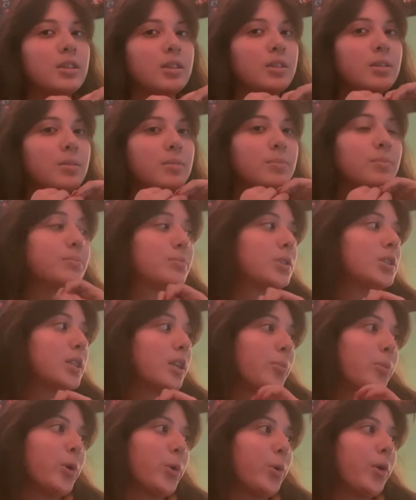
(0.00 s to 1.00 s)
study
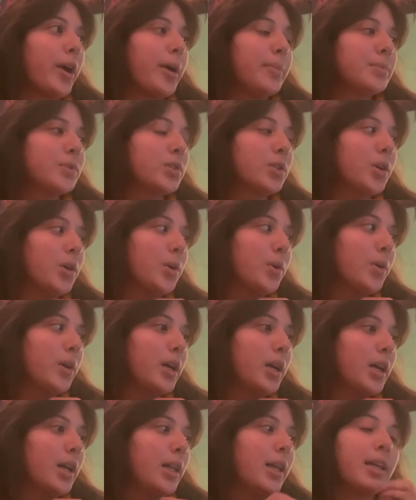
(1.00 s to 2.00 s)
program, so,
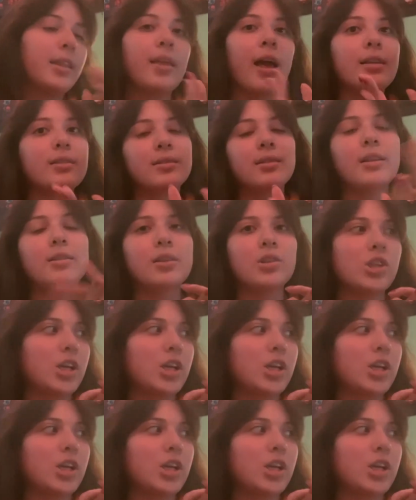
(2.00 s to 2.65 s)
like, that's not changing.